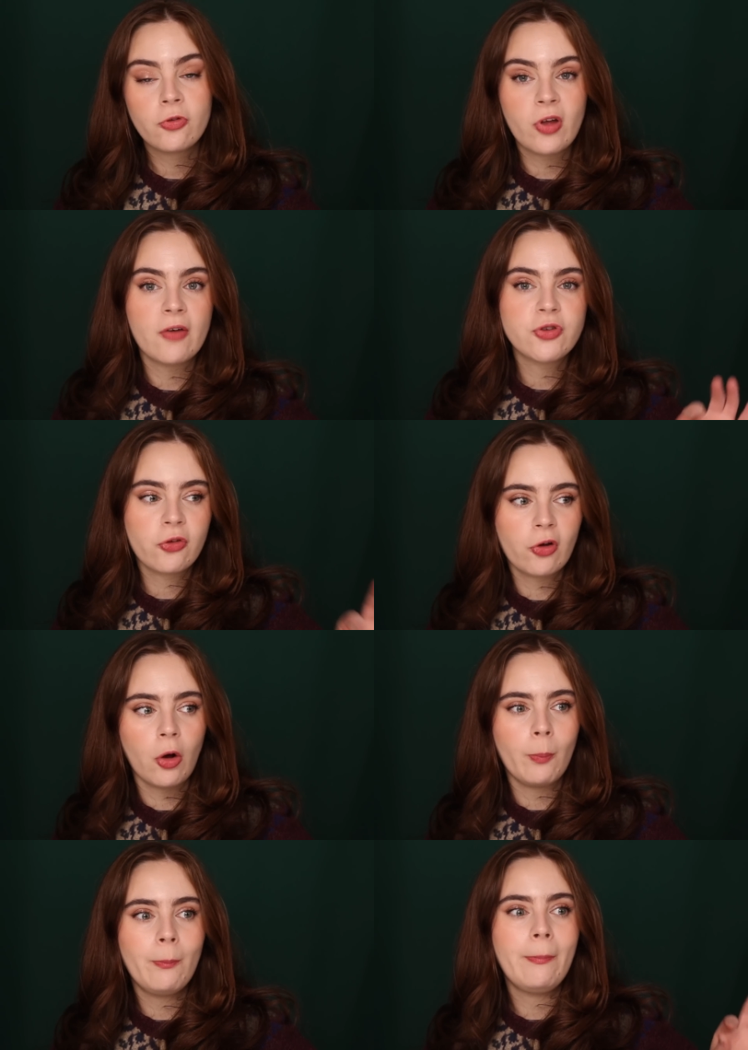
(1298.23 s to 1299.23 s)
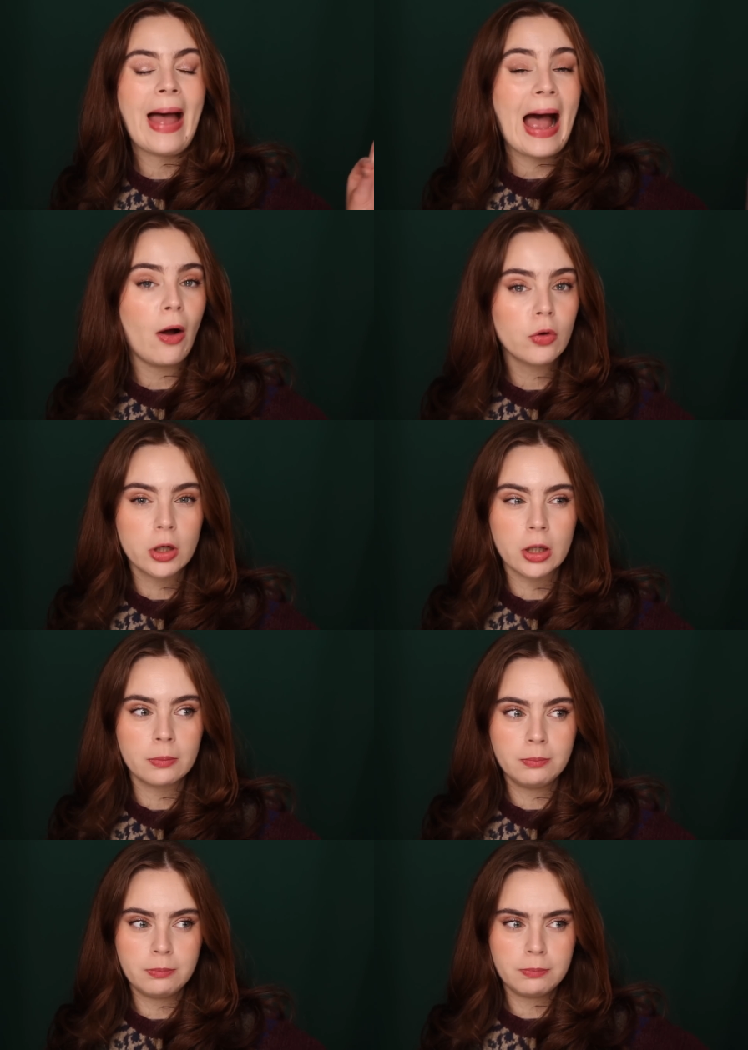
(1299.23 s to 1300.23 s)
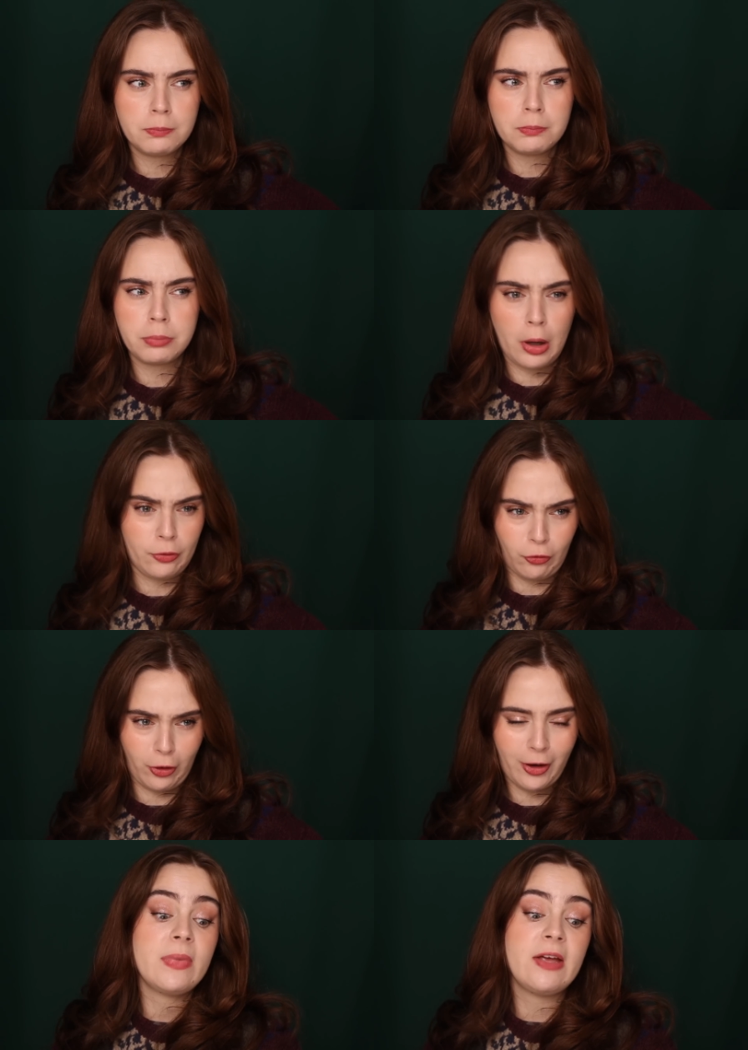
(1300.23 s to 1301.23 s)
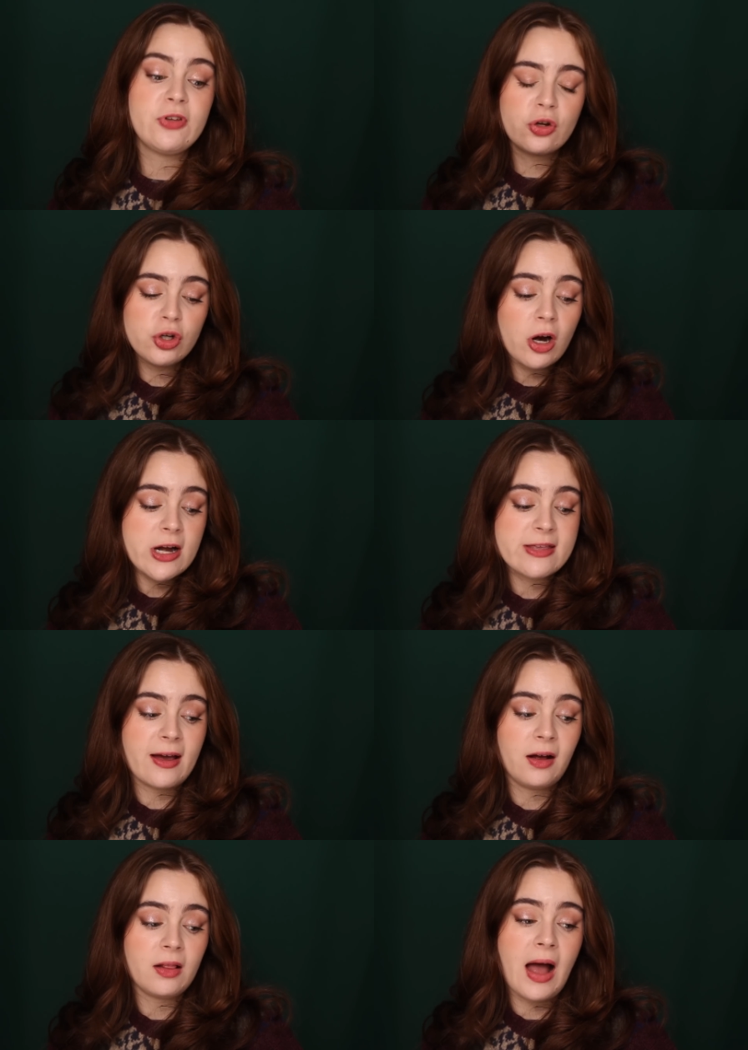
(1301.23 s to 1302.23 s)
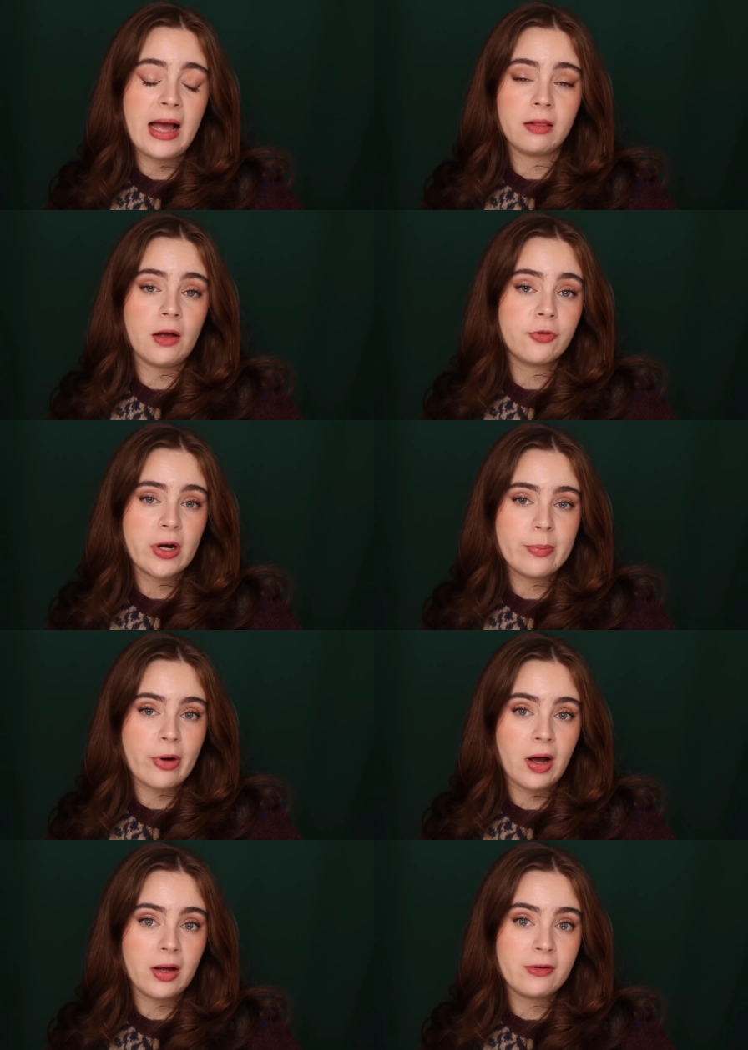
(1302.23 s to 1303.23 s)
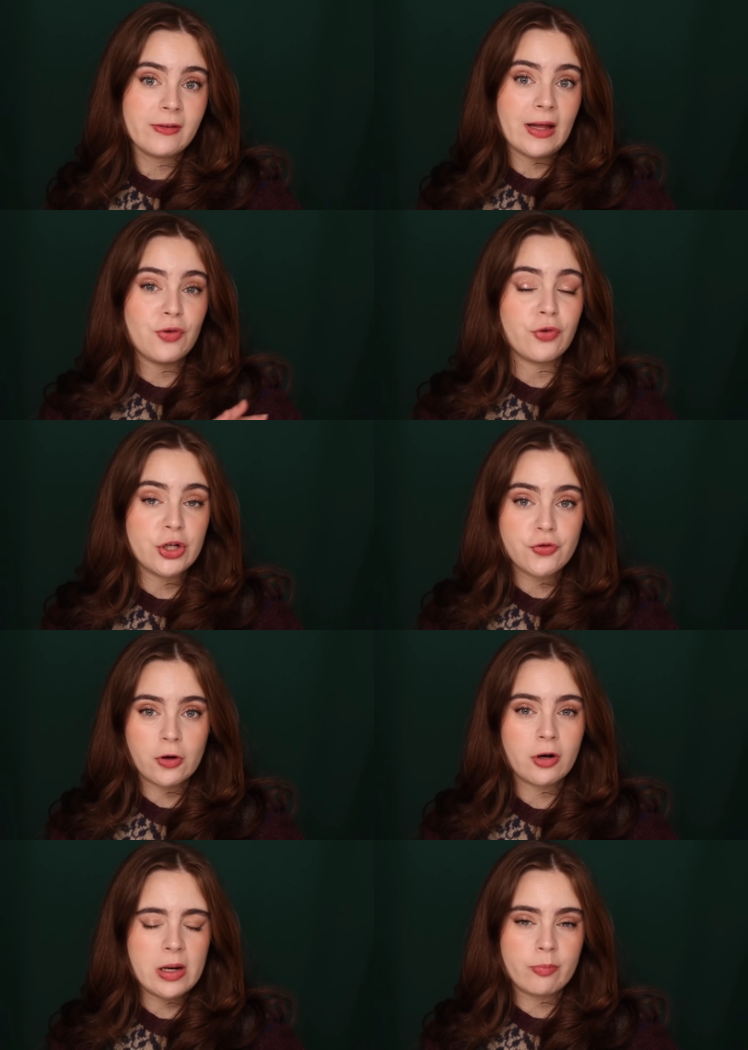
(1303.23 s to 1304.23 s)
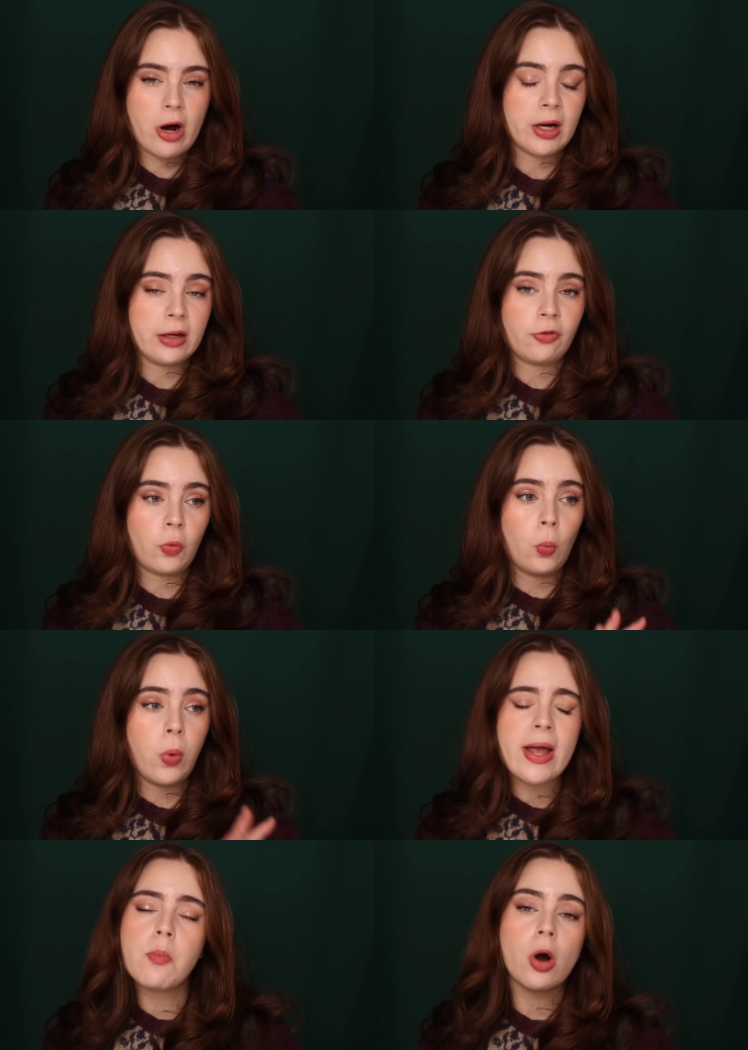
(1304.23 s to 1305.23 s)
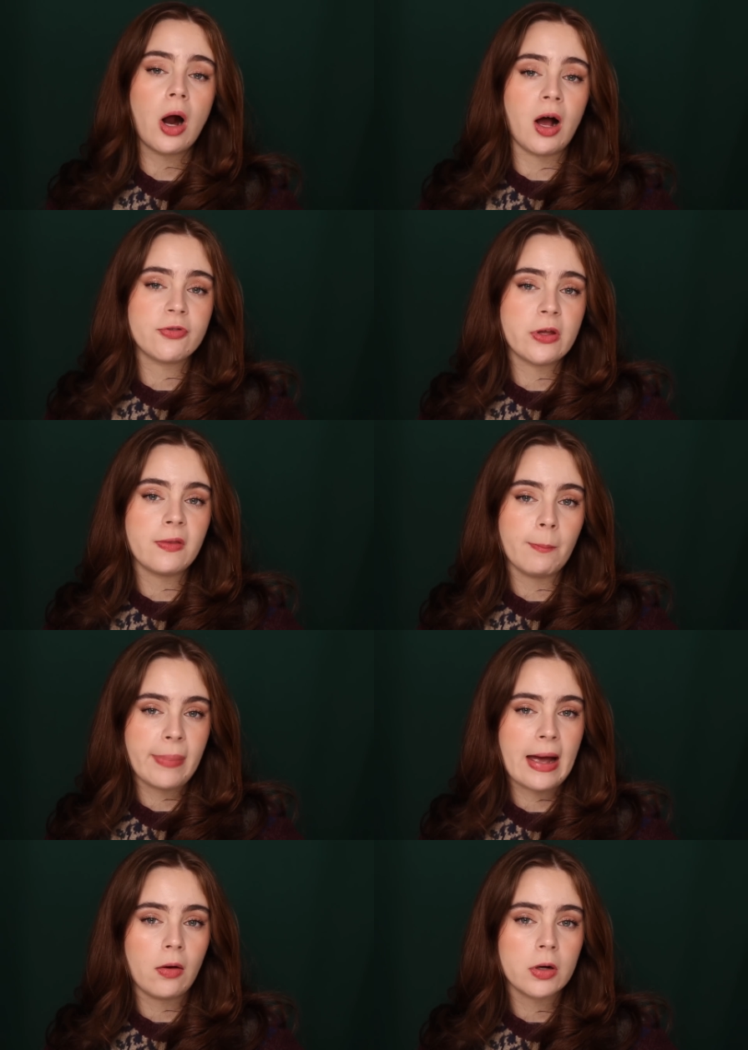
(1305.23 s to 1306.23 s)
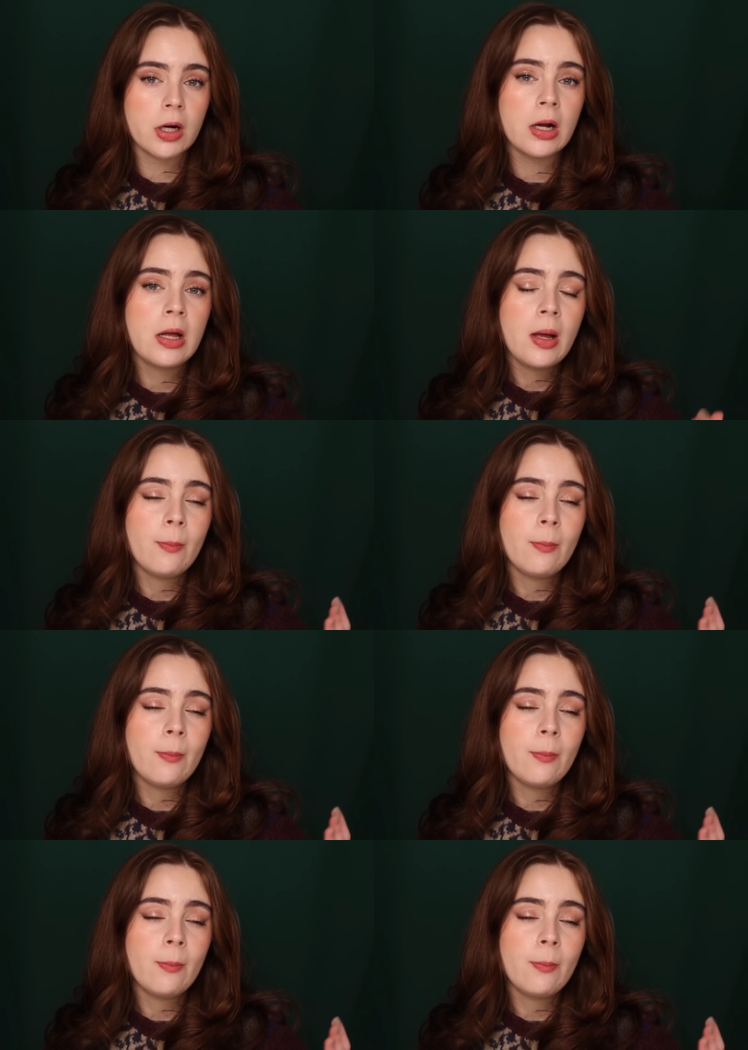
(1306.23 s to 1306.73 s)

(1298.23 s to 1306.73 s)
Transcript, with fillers: Soft Sculpt Powder Bronzer. If you couldn't already tell, I love cream products and I reach for cream products way more often than powder,